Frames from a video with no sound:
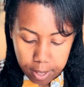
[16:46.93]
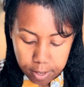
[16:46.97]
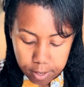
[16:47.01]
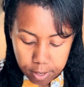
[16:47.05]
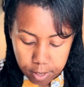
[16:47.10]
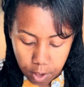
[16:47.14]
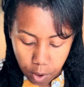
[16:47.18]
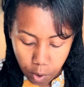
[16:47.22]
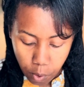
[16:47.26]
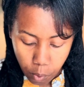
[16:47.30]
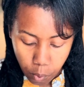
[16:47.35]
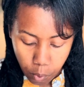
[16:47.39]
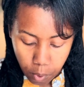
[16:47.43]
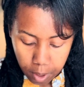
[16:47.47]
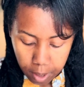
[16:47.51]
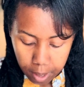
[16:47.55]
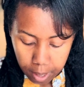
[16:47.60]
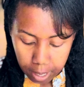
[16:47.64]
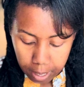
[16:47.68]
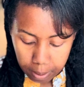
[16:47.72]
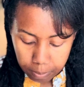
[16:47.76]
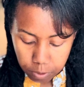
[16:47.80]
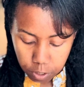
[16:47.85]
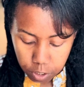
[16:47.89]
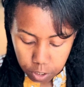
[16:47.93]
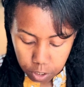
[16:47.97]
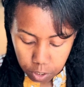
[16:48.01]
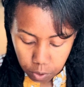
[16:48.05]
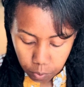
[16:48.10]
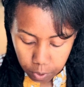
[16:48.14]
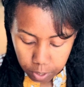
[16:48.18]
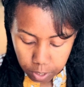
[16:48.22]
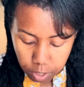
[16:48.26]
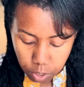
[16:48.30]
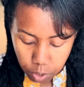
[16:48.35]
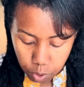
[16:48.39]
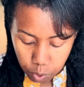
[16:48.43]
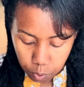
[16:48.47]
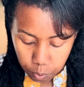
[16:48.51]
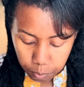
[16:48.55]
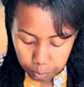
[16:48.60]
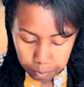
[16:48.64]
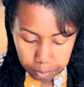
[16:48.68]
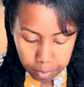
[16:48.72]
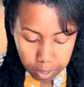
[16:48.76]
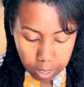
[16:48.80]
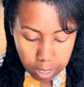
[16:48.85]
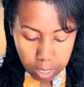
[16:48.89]
So I'm just going to
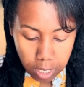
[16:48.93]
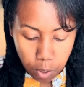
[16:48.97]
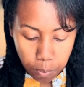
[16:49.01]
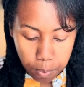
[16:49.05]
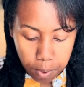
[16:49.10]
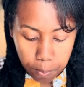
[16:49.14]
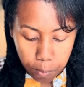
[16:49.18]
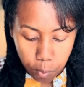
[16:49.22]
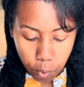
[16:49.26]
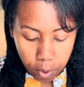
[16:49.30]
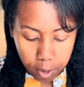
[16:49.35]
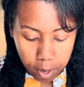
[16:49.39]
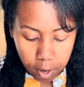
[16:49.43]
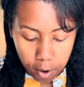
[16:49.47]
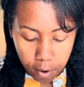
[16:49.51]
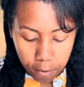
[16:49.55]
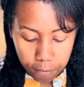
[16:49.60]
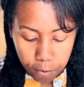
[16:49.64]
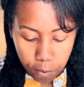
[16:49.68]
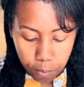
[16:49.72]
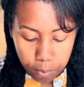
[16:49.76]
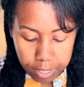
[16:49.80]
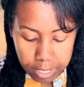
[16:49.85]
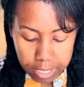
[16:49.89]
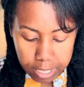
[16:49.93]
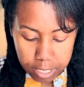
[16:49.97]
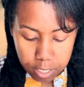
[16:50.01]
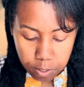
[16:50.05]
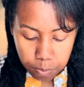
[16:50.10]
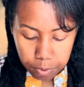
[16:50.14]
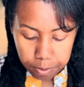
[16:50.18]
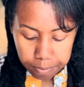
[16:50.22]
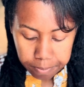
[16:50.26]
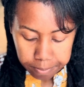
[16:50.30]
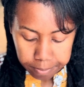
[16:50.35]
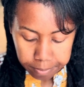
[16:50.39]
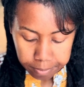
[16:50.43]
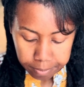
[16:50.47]
be a little bit more careful with this one.